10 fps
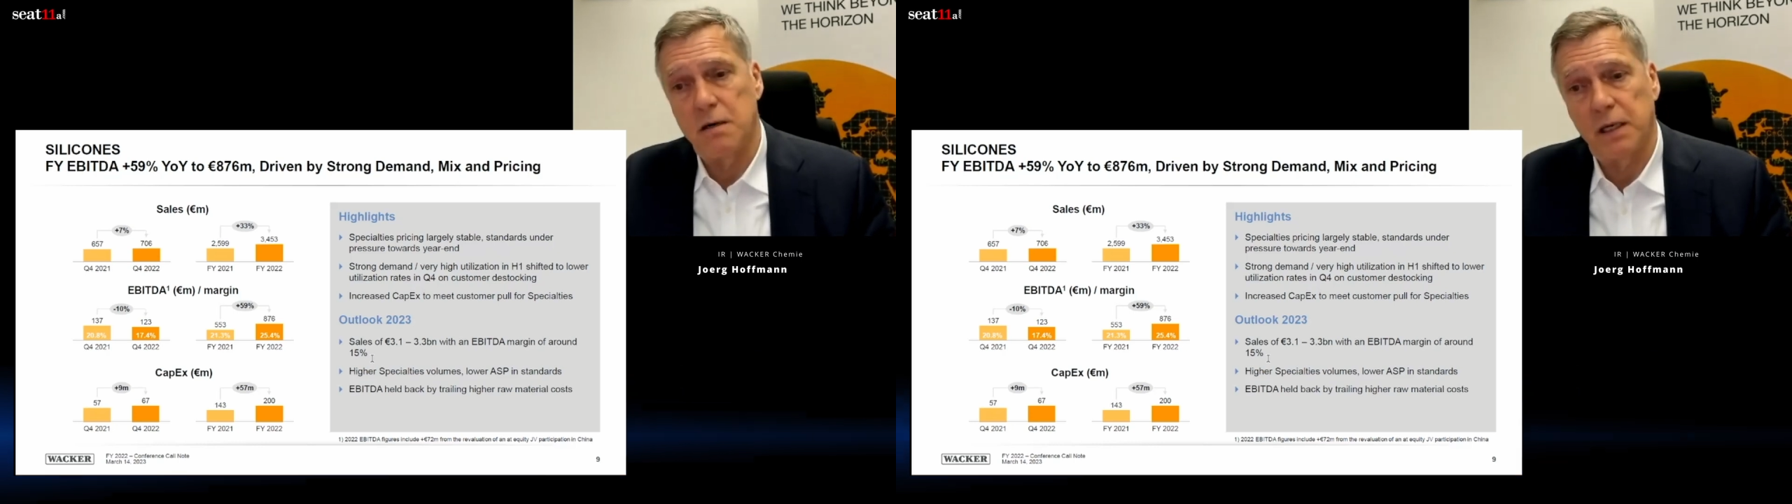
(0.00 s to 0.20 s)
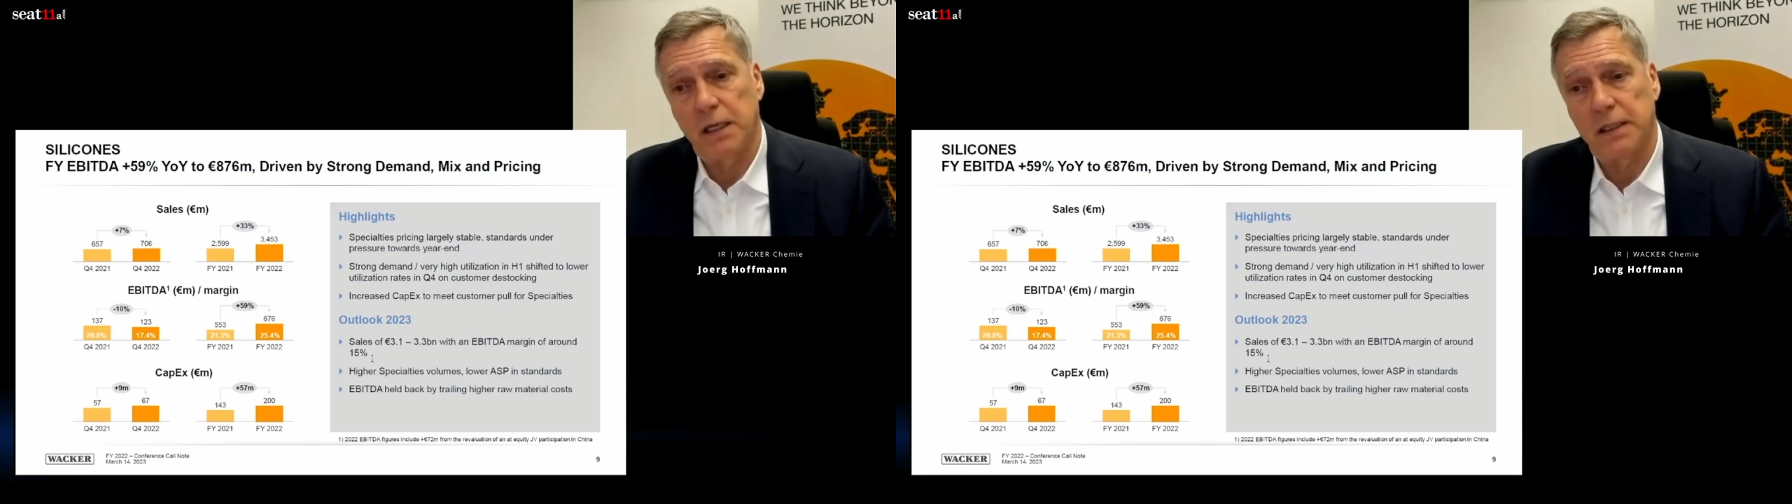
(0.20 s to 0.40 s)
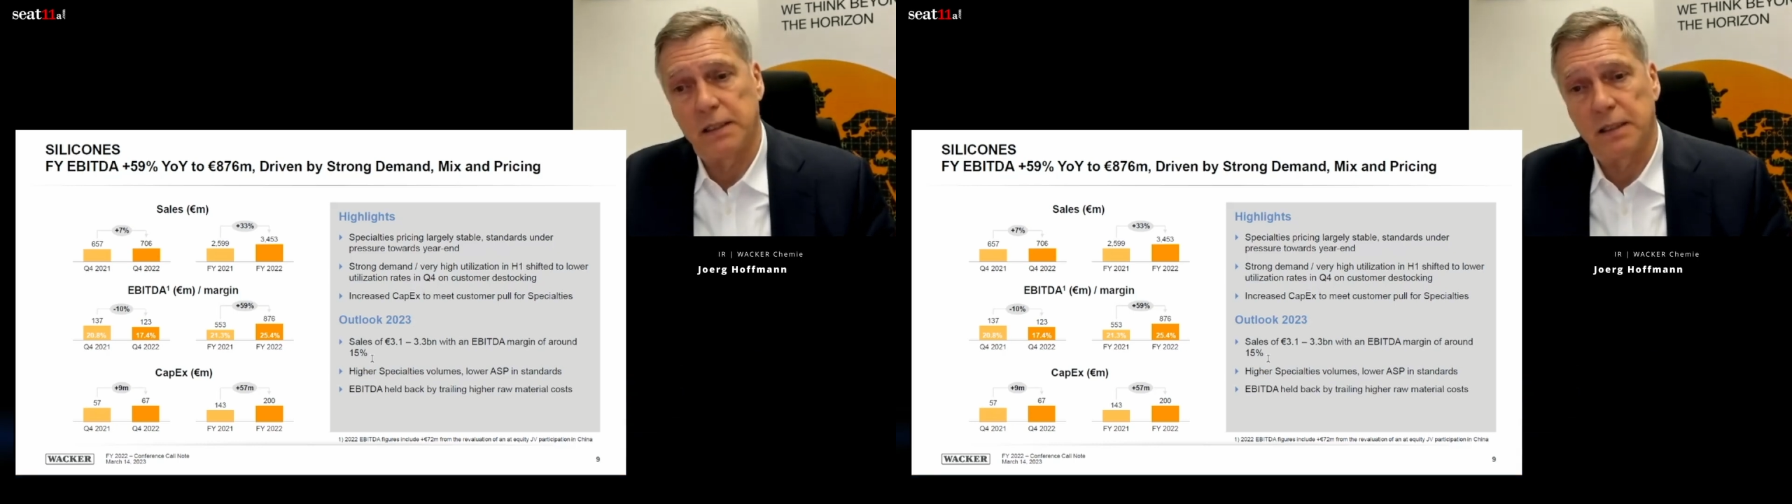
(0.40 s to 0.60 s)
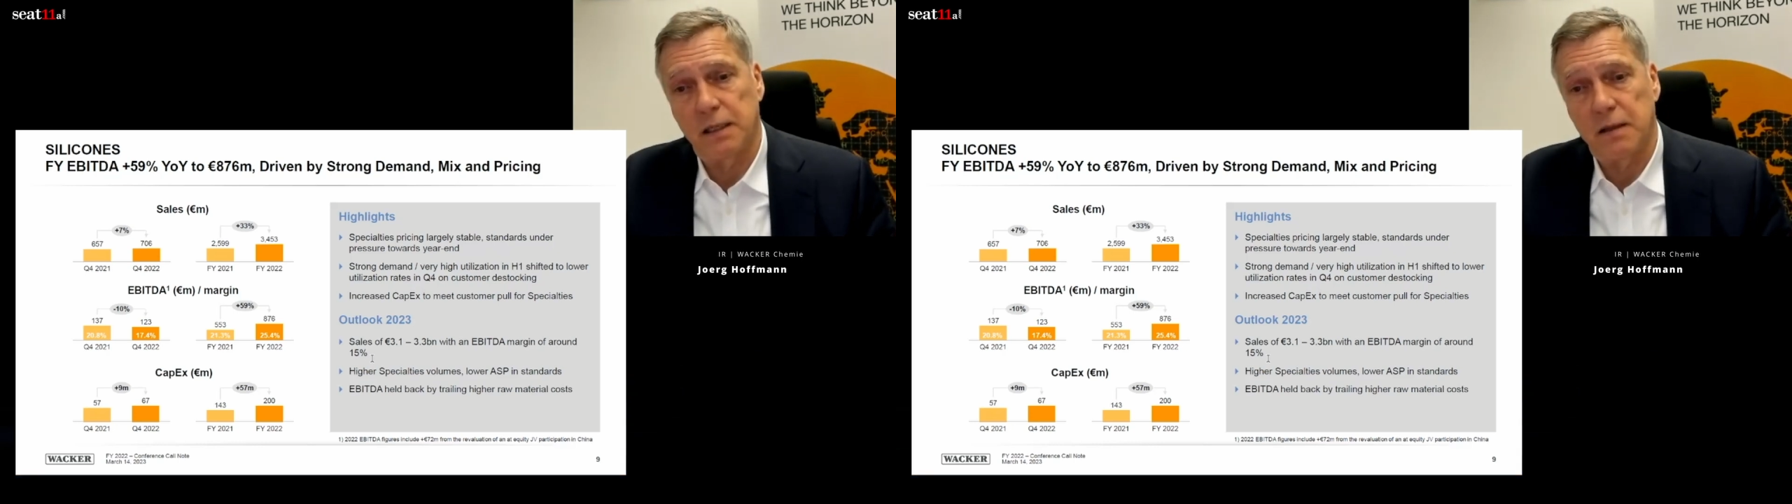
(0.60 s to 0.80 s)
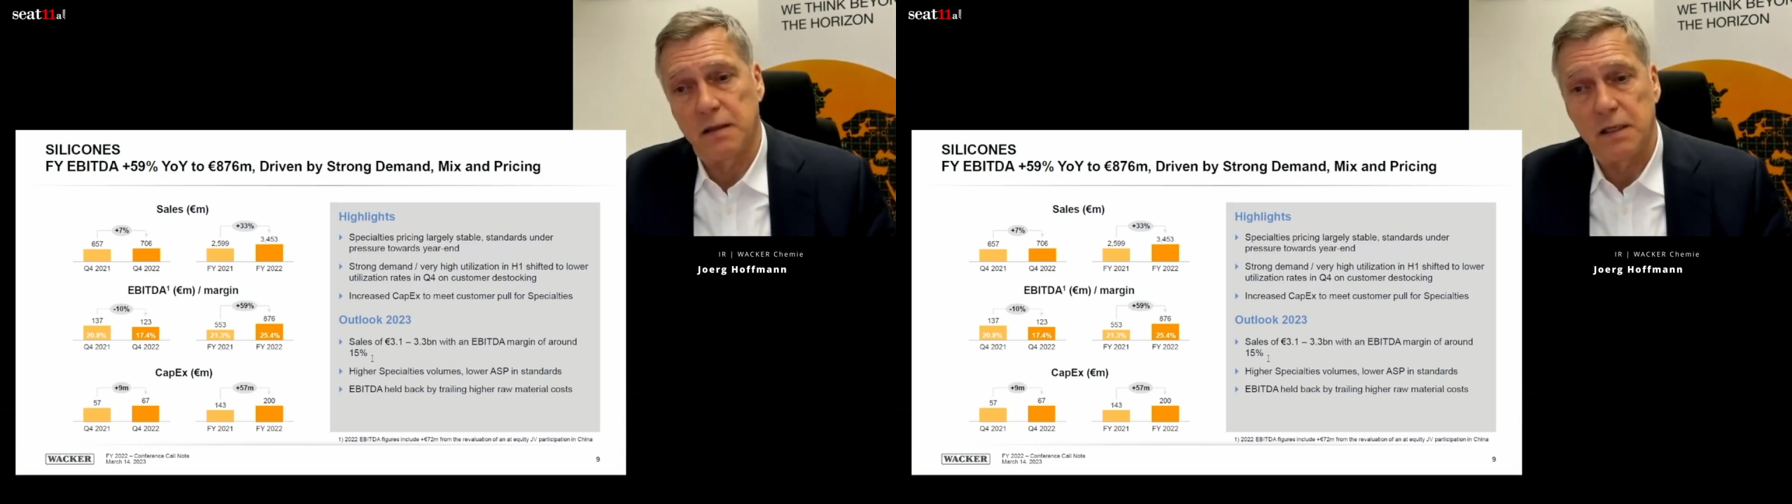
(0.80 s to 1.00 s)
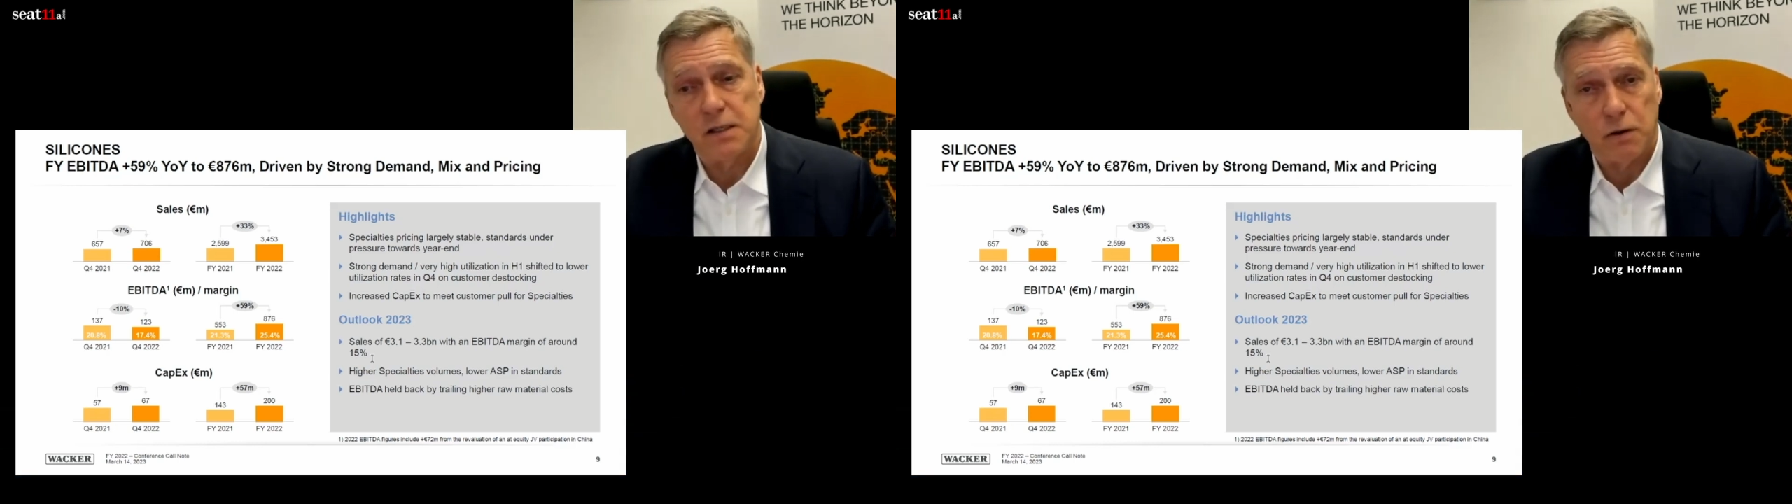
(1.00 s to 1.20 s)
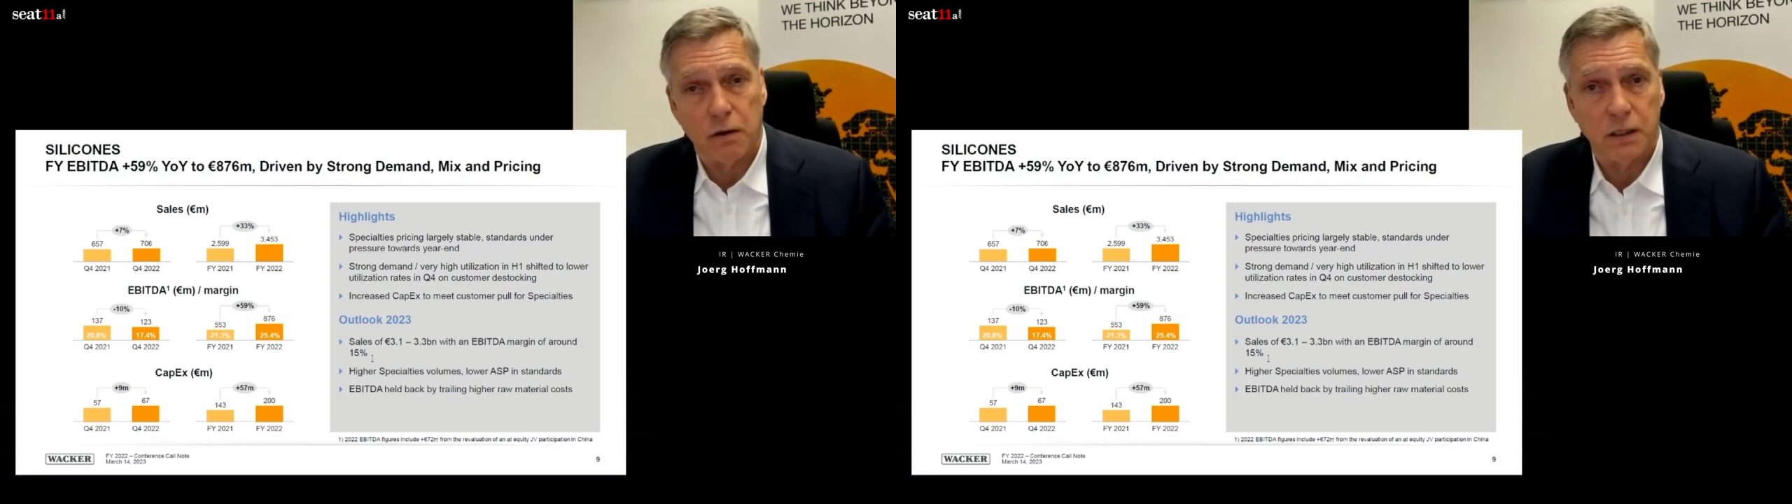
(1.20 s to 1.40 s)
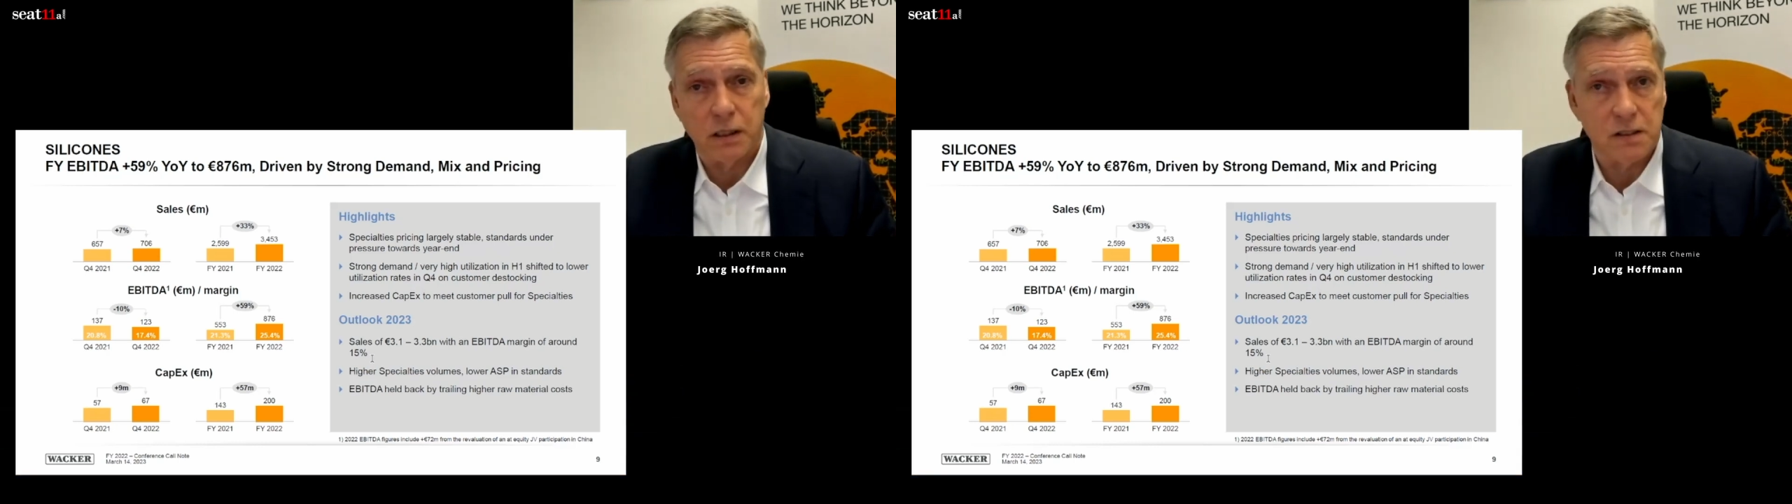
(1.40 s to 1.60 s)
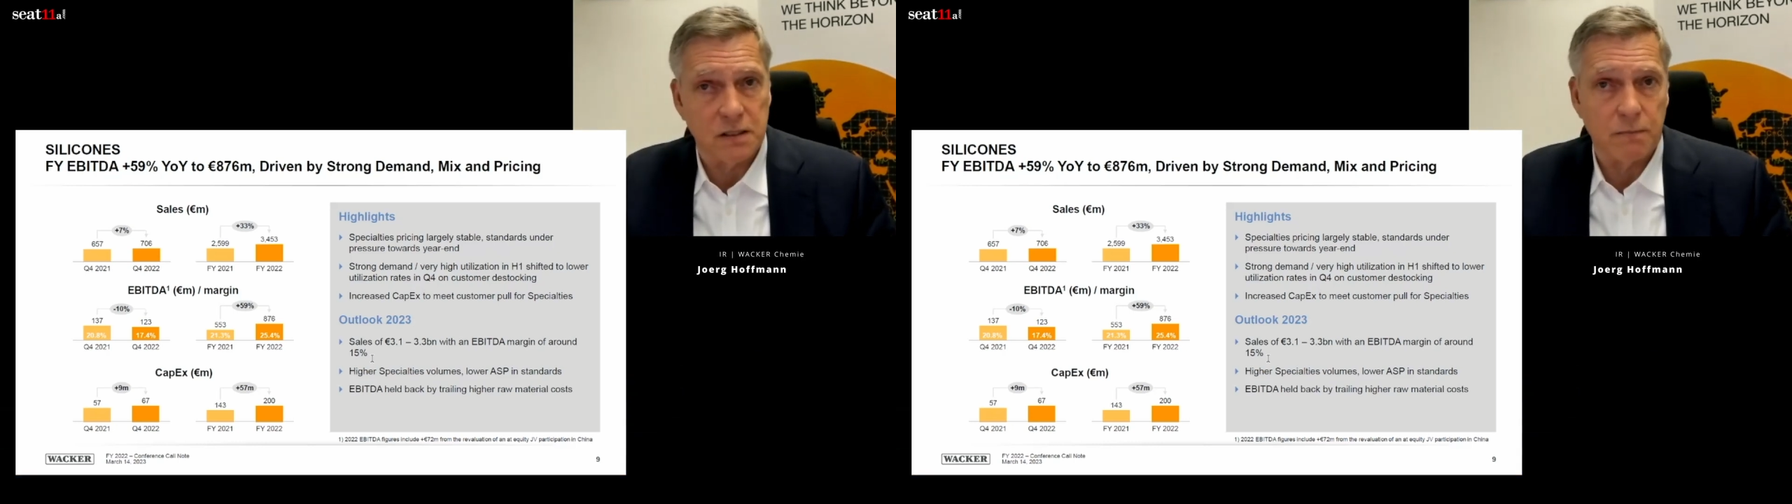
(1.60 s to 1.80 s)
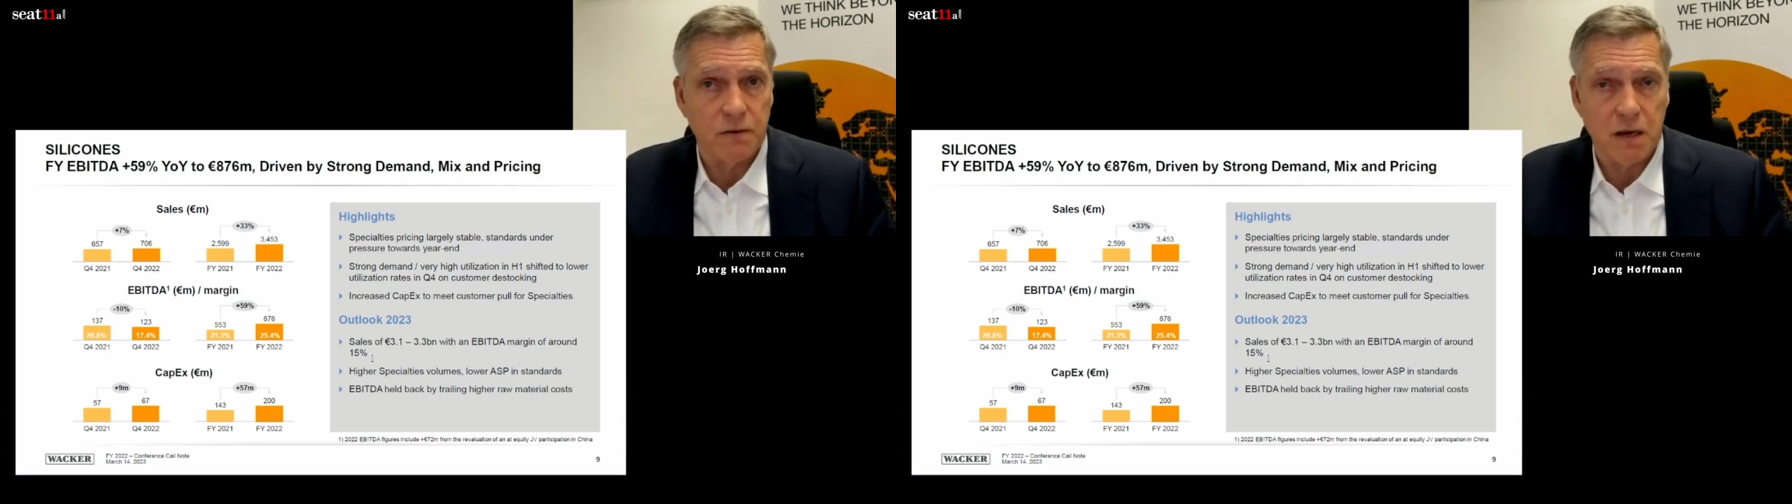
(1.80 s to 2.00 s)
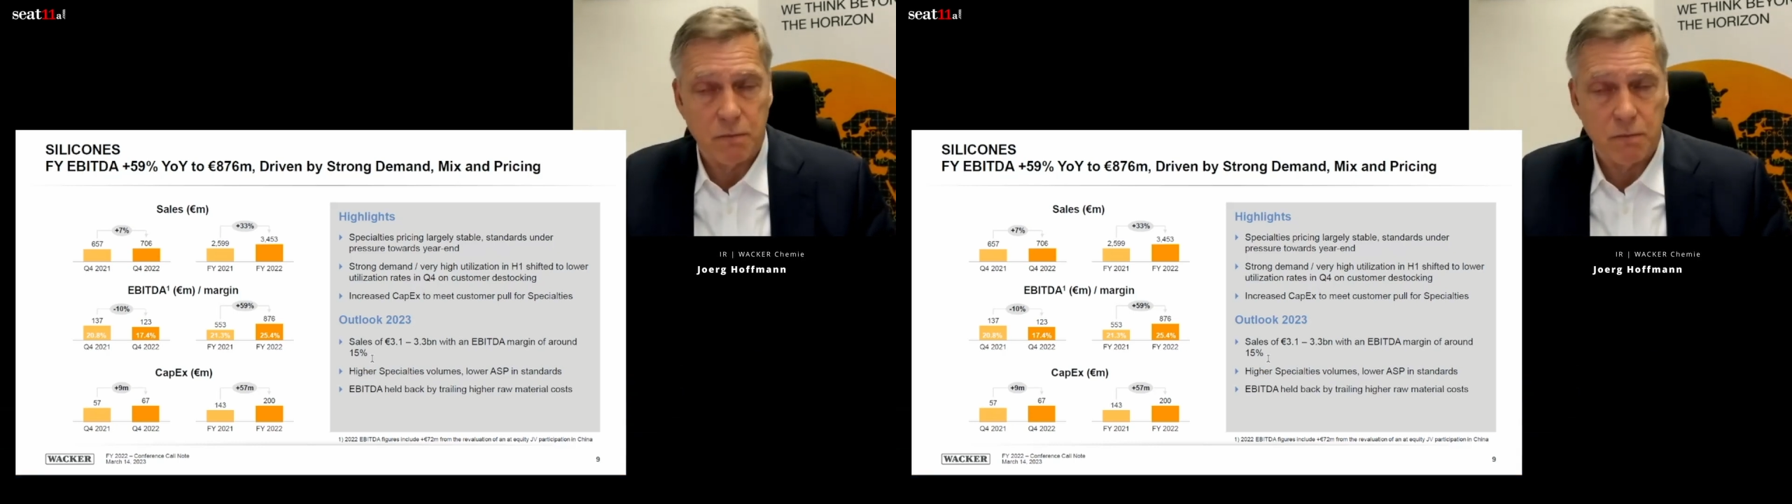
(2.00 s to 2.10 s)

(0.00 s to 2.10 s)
And destocking is something that